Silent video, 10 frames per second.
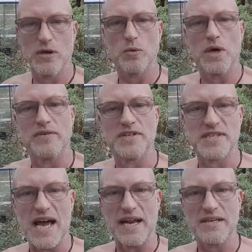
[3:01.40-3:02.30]
a way of
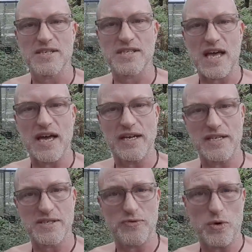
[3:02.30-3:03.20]
designing
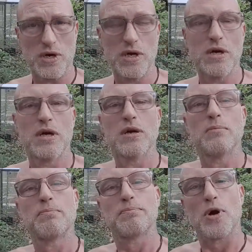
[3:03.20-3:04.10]
societies for
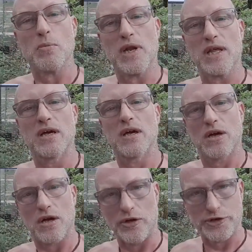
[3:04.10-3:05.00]
permanent
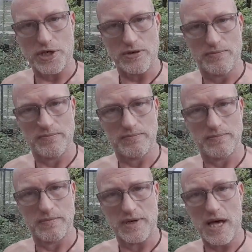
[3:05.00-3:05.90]
culture,
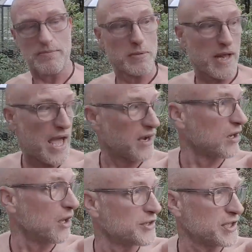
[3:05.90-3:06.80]
not permanent
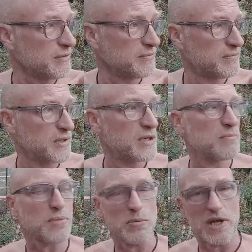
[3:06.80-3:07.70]
agriculture,
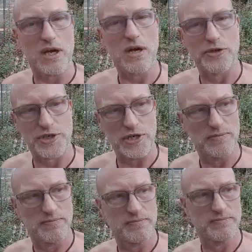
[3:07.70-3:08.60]
permanent culture.
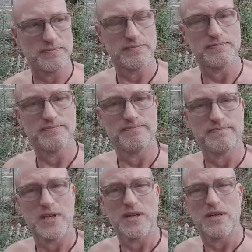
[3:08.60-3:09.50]

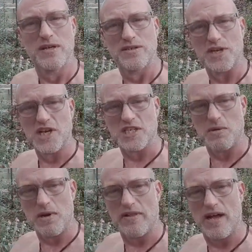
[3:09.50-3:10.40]
Change can be
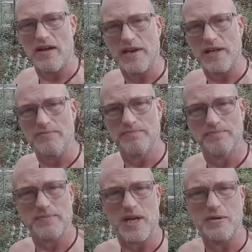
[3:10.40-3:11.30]
better than a holiday.
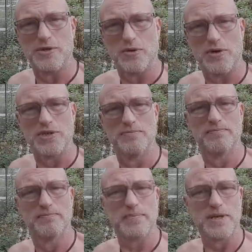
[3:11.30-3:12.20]
I'm George.
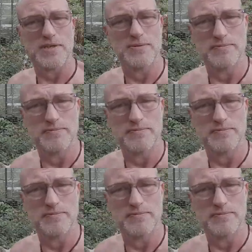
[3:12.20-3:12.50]
Peace.